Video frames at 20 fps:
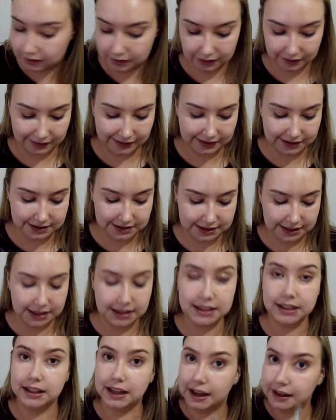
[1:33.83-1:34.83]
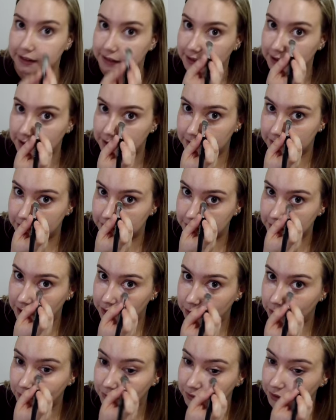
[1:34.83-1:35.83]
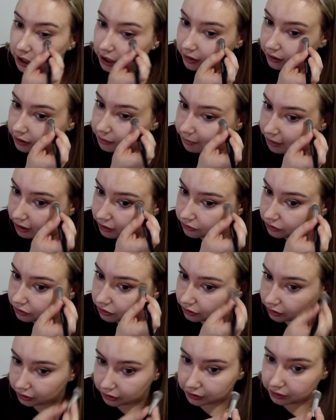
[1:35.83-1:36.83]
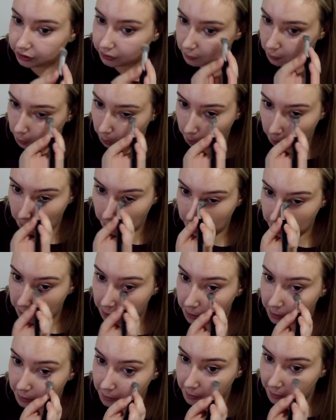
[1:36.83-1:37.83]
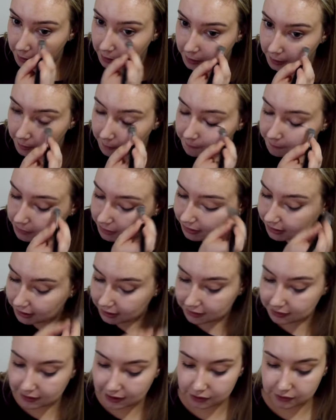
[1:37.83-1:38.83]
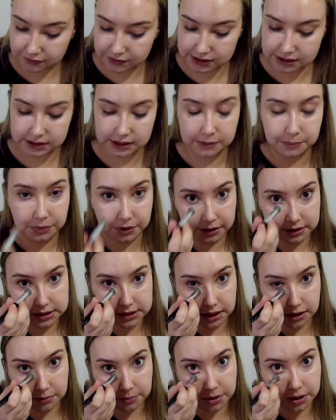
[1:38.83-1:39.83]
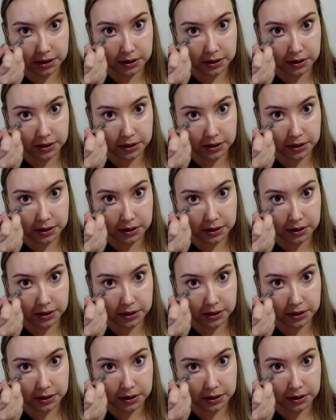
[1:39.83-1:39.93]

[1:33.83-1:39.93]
I can see the light at the end of the tunnel, very much so, but then that obviously brings up